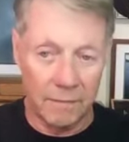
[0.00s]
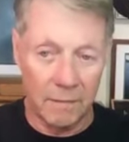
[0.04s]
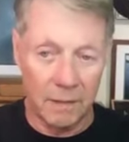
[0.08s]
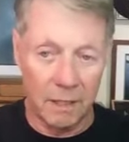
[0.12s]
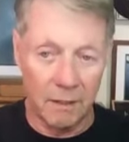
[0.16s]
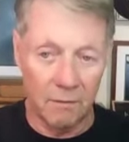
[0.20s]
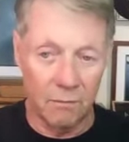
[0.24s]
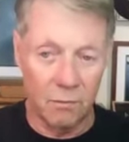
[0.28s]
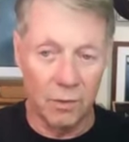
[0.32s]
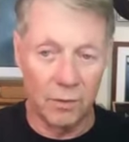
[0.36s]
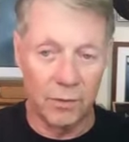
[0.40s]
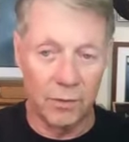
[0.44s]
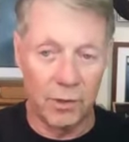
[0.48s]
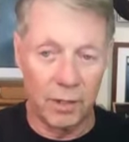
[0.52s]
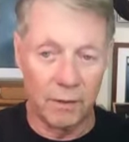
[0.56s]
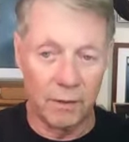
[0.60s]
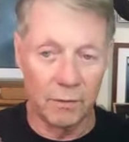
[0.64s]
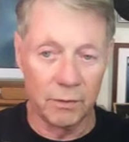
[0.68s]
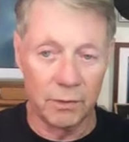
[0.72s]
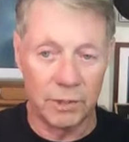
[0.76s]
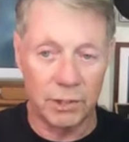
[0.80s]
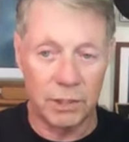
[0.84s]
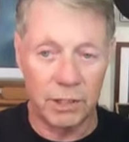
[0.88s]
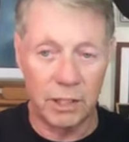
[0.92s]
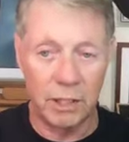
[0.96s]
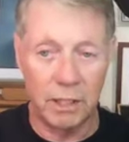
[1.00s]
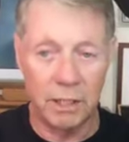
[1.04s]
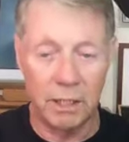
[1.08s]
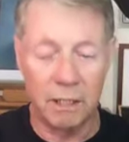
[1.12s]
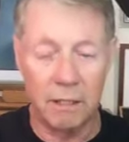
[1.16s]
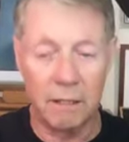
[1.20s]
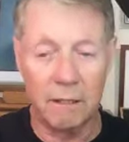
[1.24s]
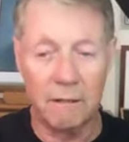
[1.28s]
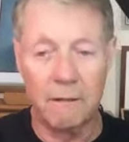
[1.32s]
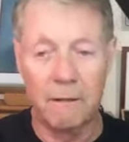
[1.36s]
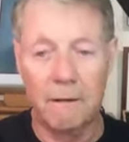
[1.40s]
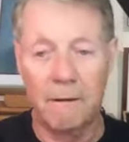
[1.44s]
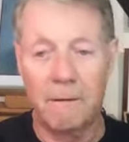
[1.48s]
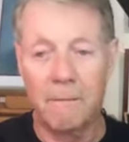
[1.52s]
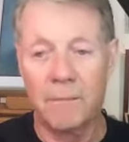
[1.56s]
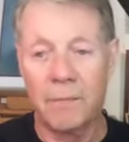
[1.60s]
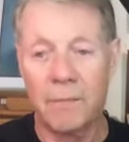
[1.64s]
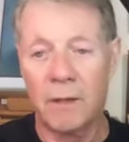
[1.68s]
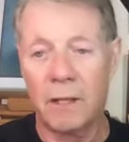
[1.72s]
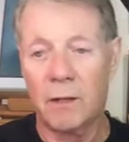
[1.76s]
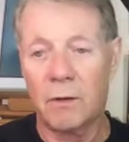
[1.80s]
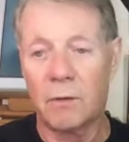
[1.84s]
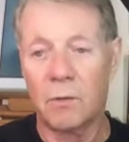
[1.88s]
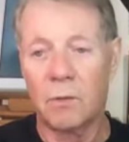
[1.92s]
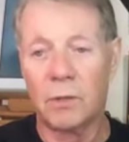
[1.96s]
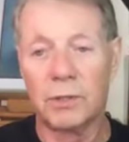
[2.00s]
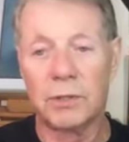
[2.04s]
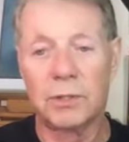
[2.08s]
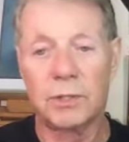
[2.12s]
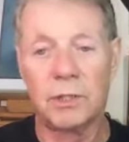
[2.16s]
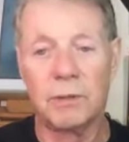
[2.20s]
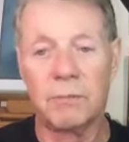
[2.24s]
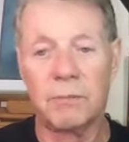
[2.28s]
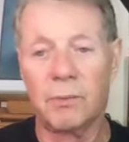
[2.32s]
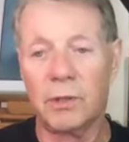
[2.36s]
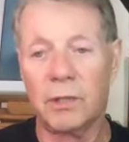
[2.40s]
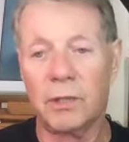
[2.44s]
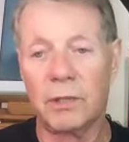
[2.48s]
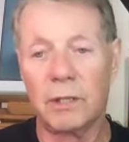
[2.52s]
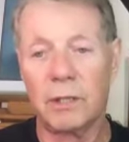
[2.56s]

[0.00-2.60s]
of what they were seeing was simply